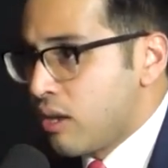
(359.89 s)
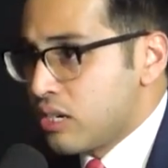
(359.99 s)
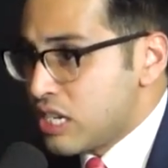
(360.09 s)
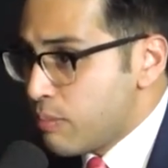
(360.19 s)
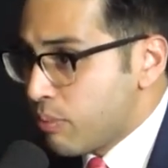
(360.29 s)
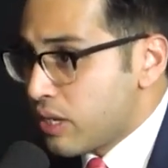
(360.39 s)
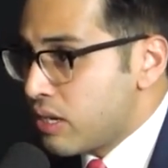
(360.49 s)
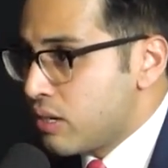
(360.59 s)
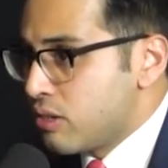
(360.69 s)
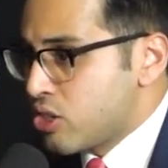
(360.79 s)

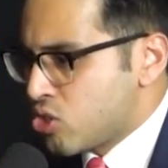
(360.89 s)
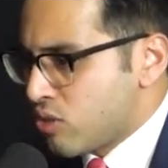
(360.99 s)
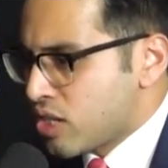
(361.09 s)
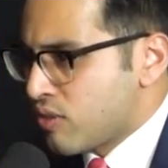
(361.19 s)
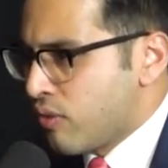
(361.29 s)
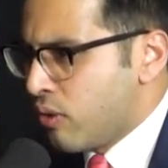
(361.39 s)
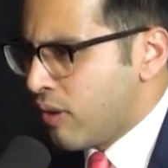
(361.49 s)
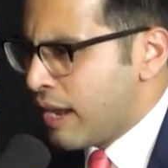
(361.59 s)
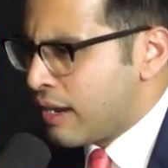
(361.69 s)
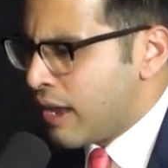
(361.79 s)
deeply distrustful
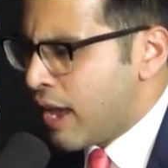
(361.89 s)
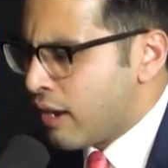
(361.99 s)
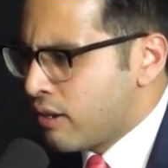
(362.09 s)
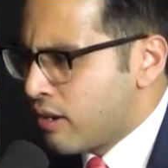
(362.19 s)
and yet